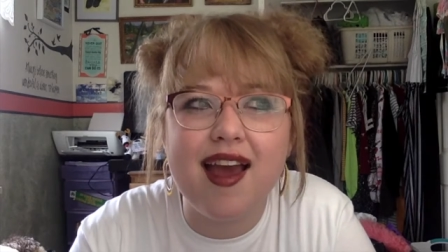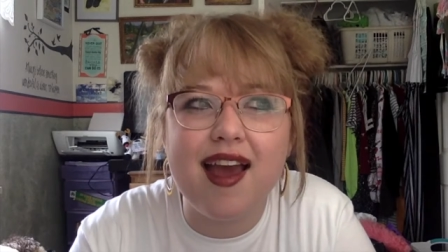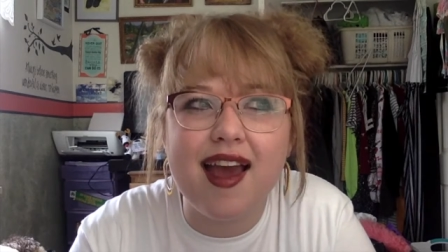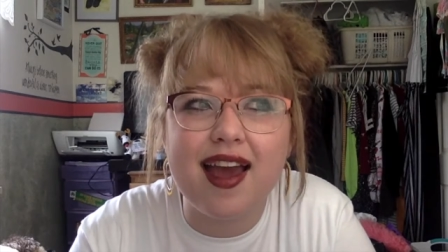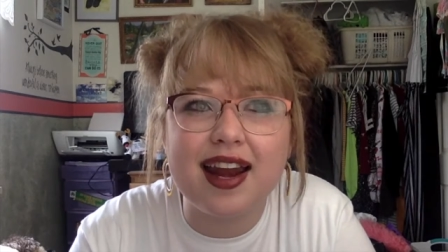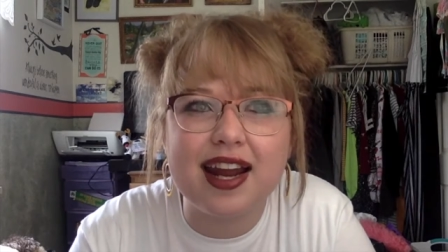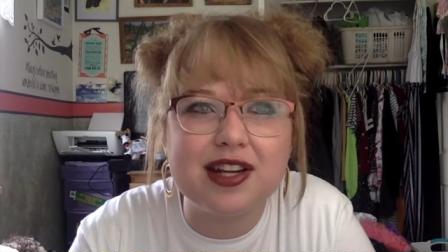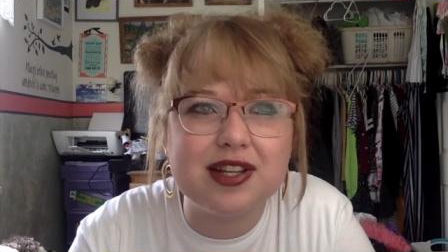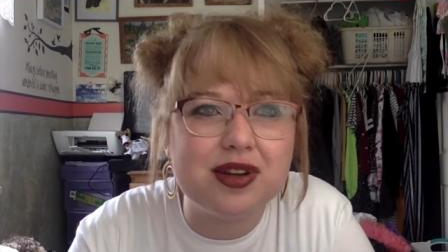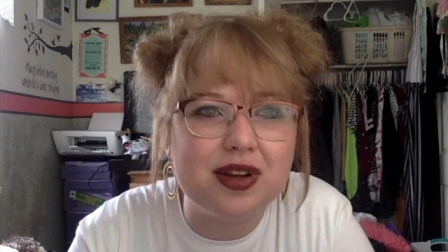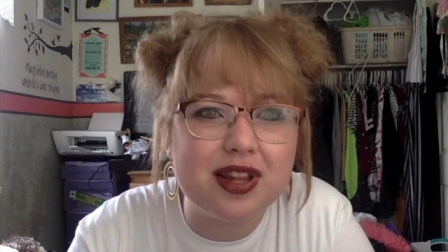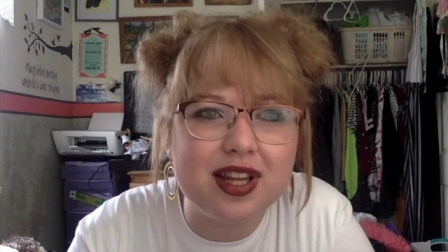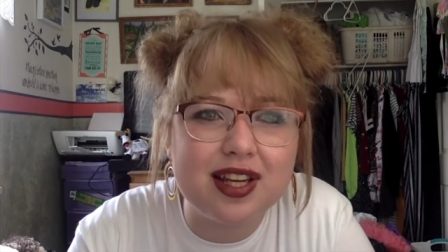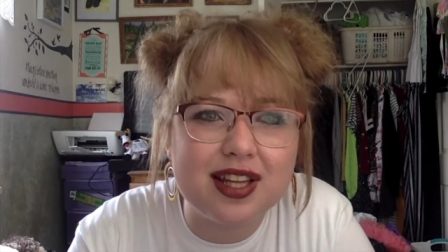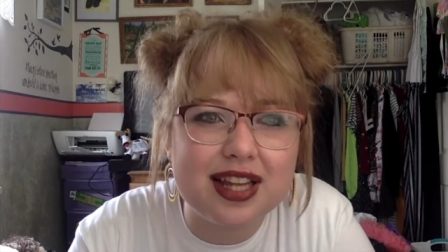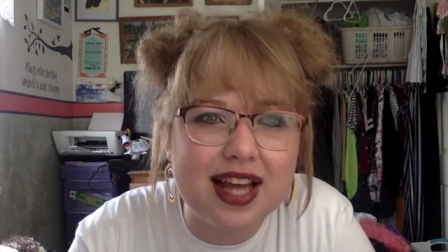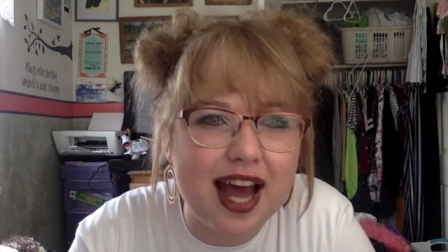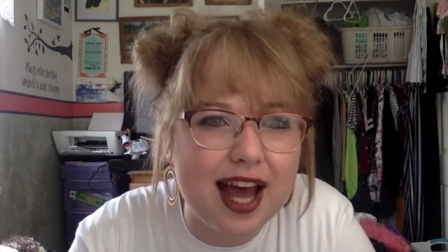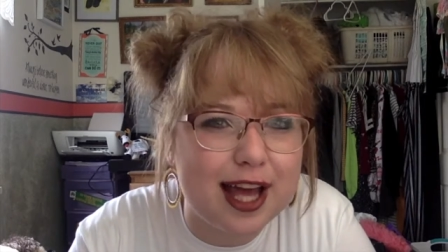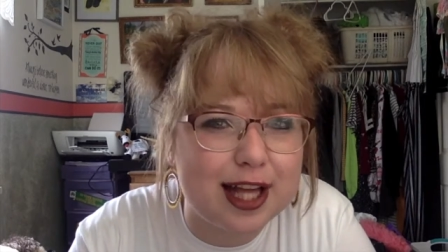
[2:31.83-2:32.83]
And I told her
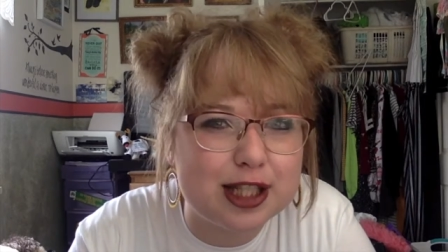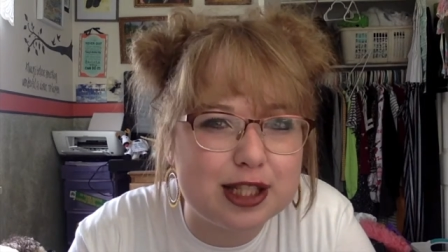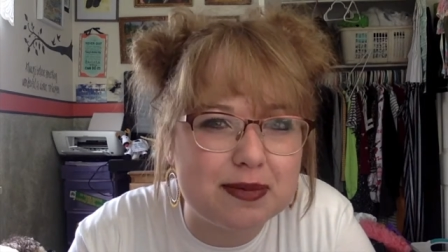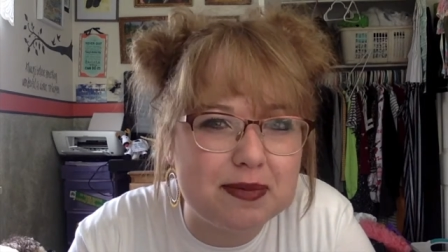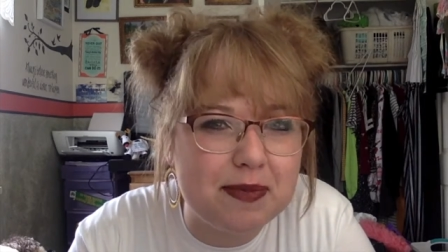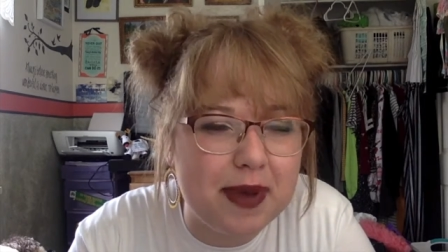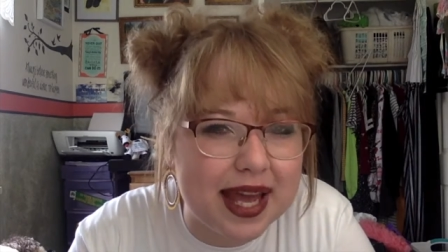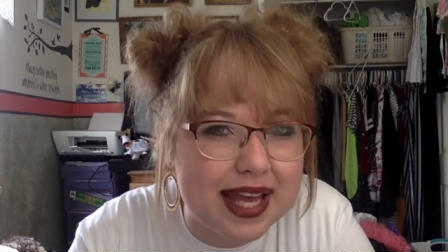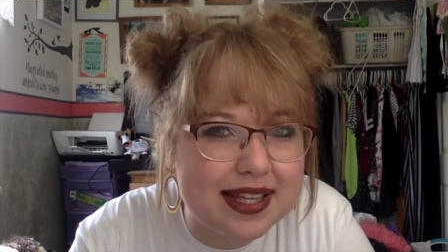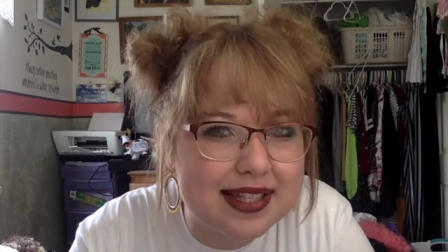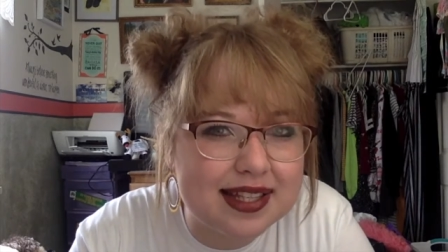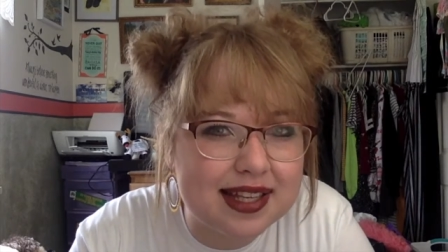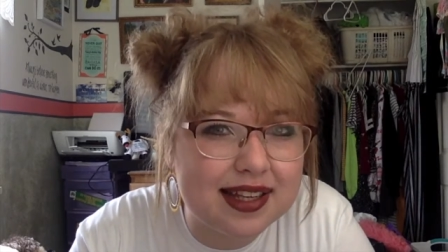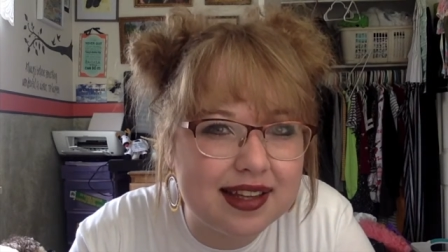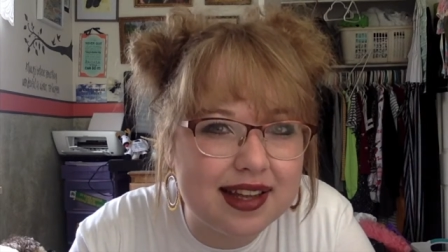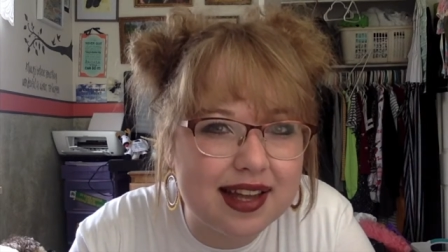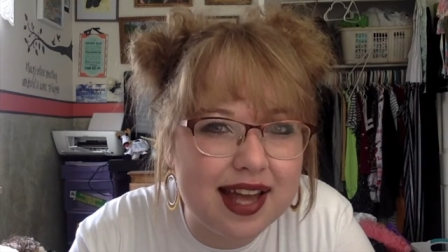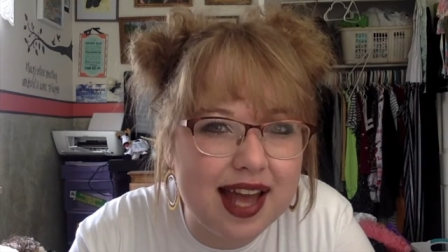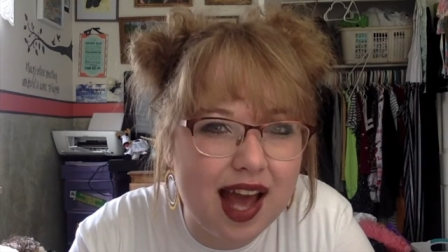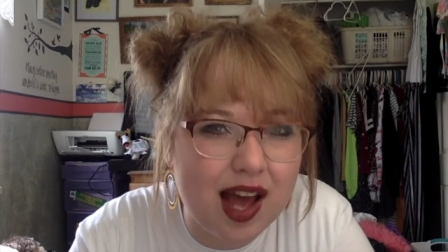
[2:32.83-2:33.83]
that it's
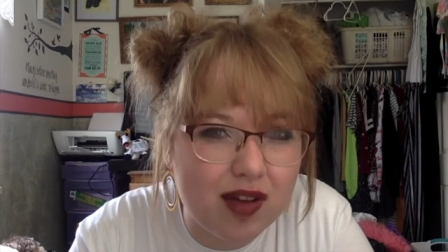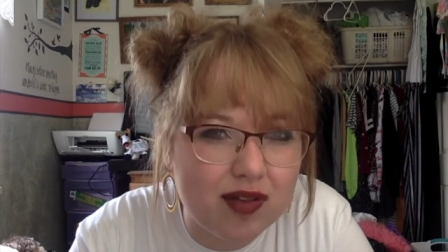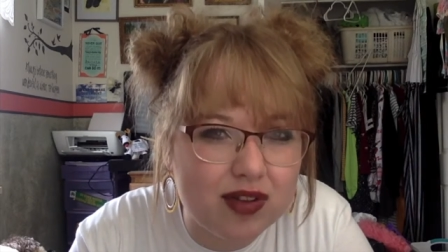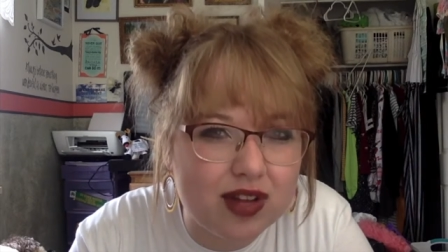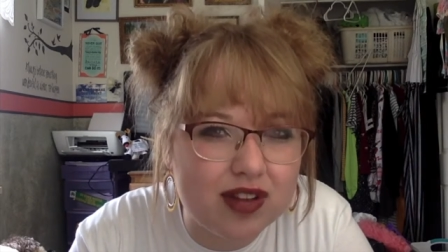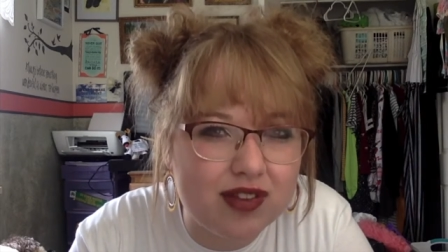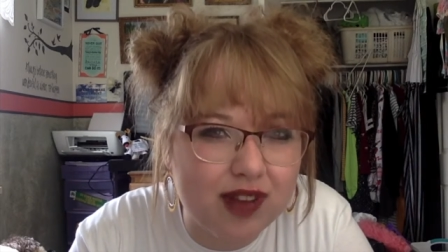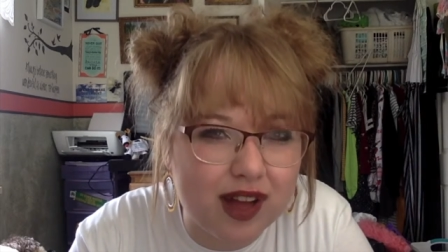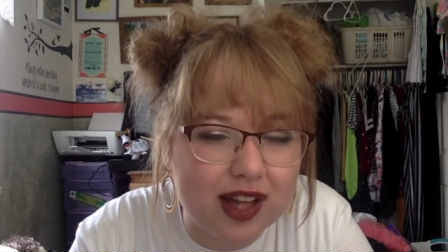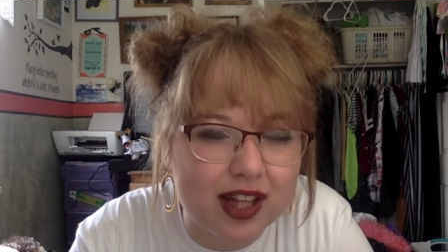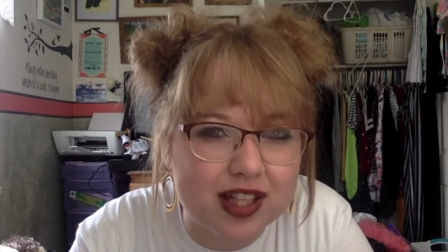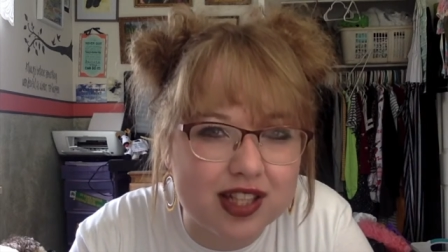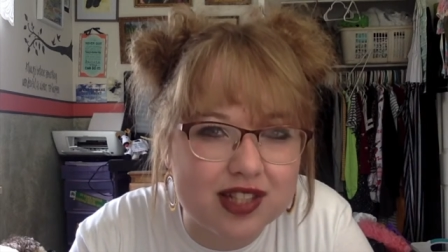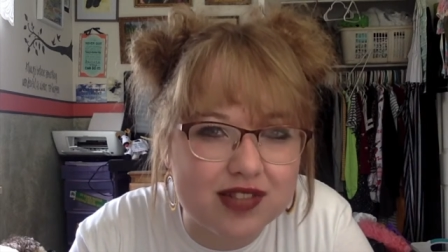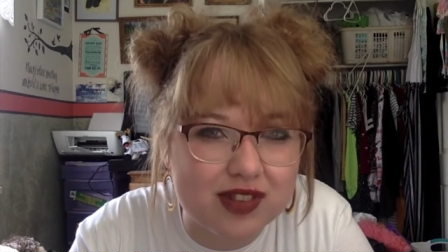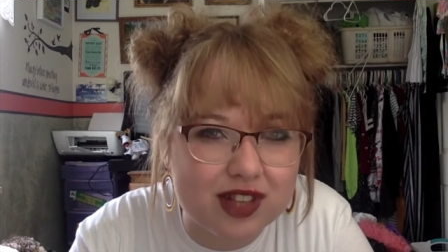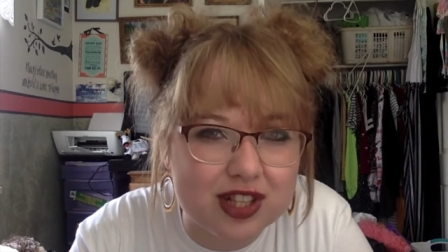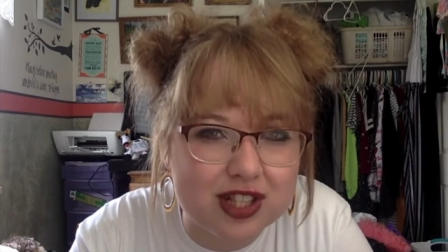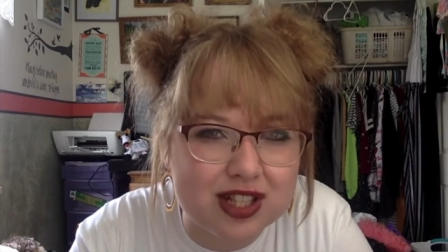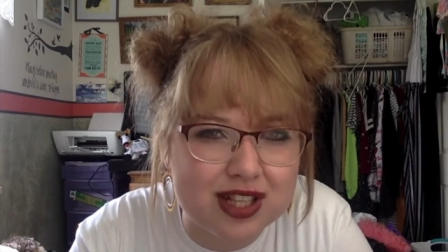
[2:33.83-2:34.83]
basically a Heavenly Father's
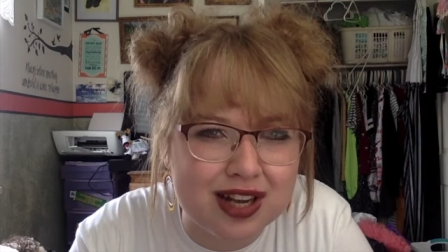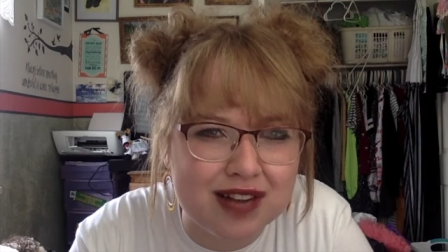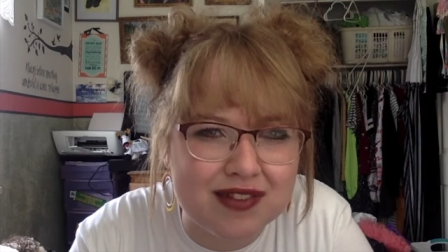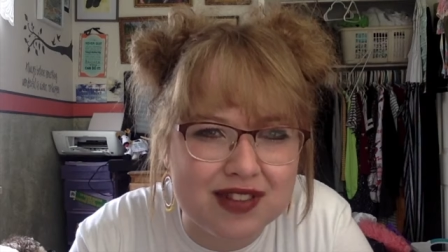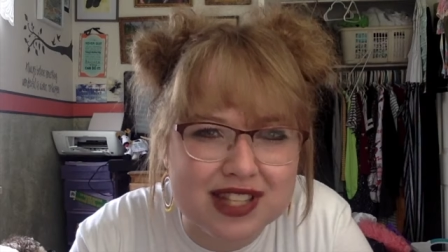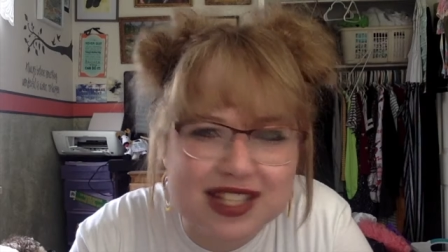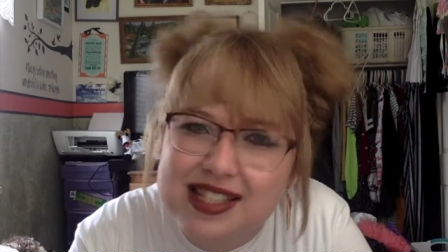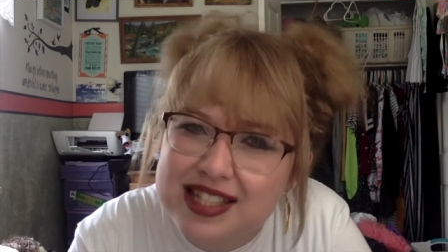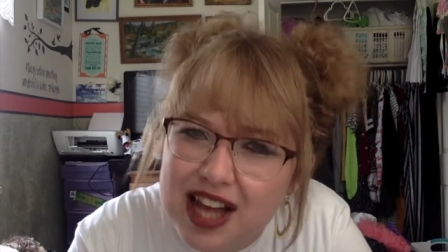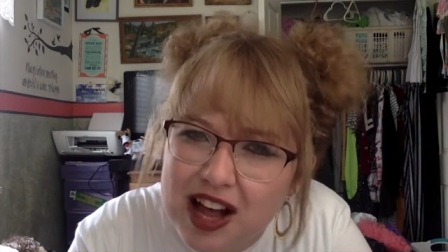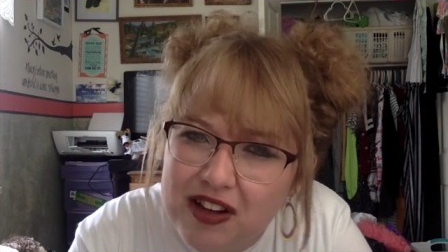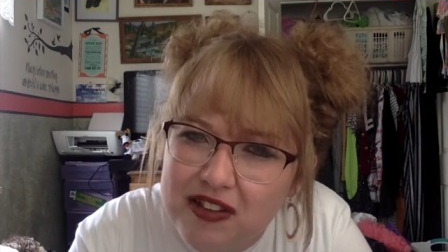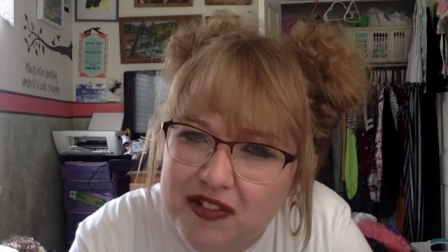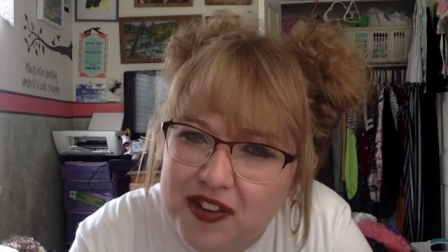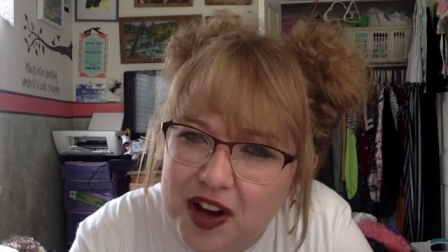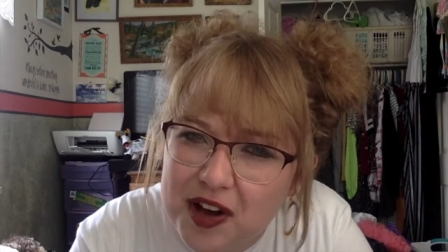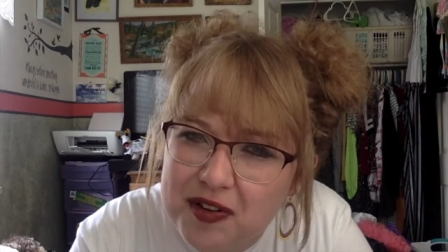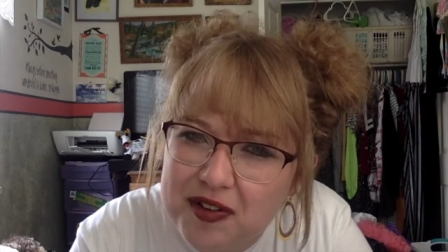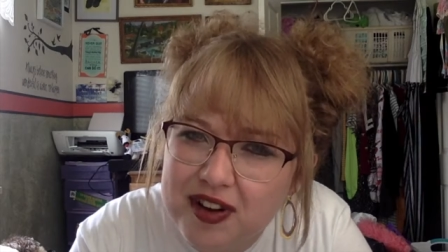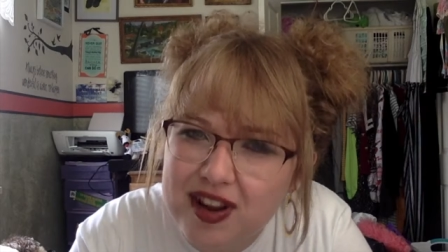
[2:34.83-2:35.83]
version of a cell
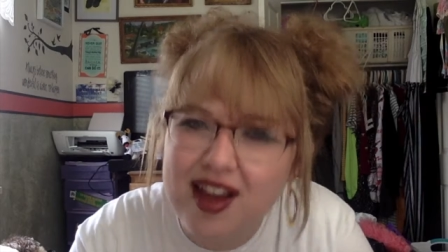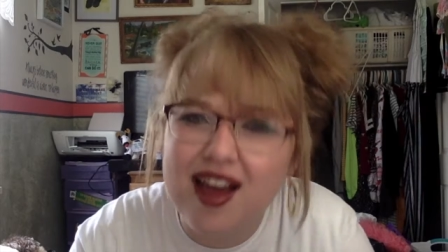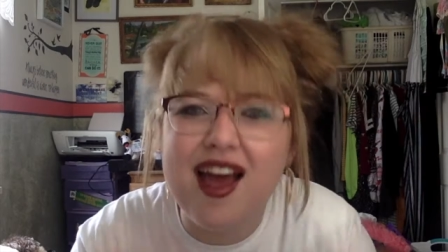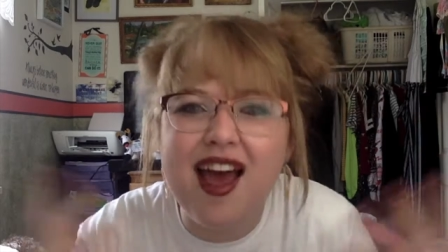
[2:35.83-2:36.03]
phone.